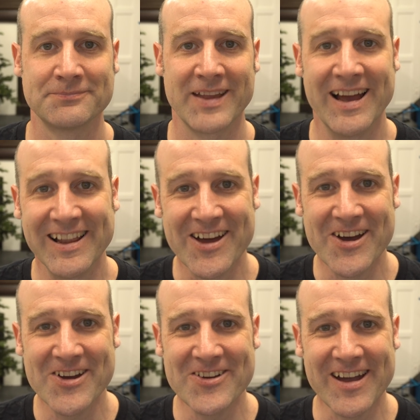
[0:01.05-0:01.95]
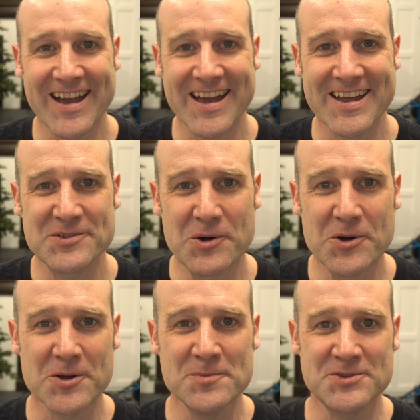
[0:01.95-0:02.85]
Hello and
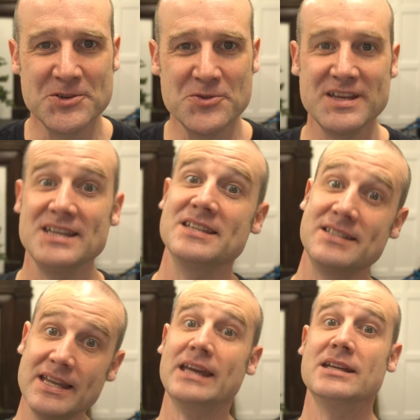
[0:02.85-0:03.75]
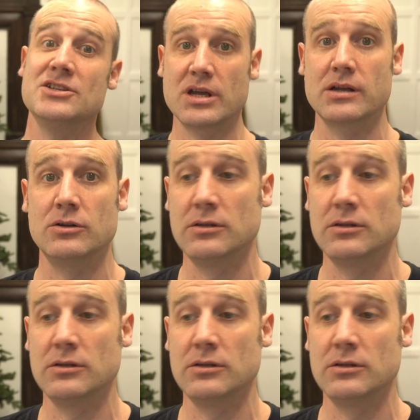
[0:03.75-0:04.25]
welcome to the second channel